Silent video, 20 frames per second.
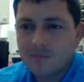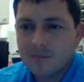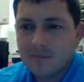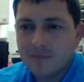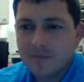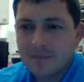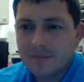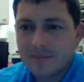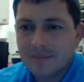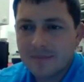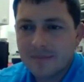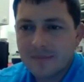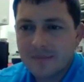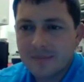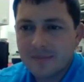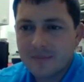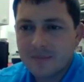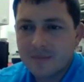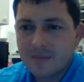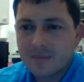
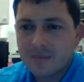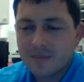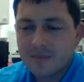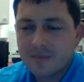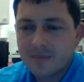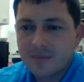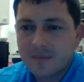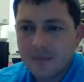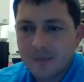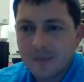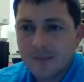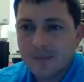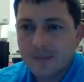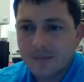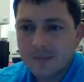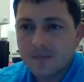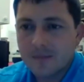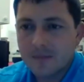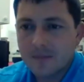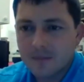
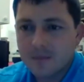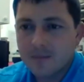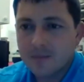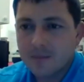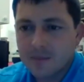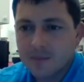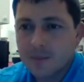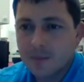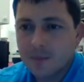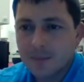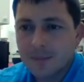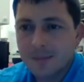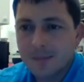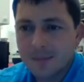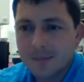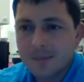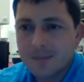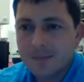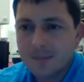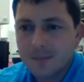
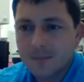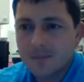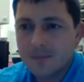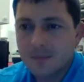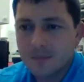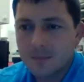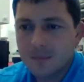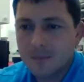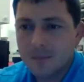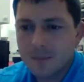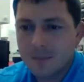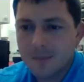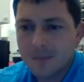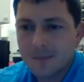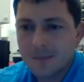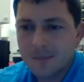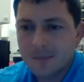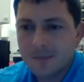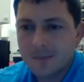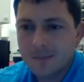
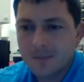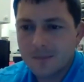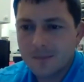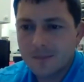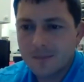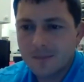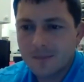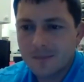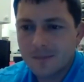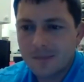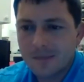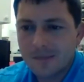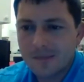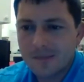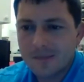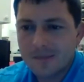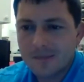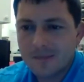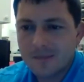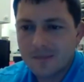
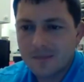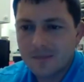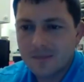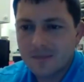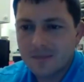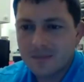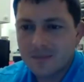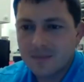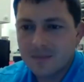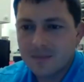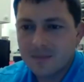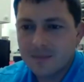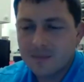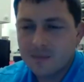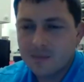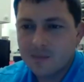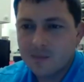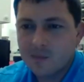(silent)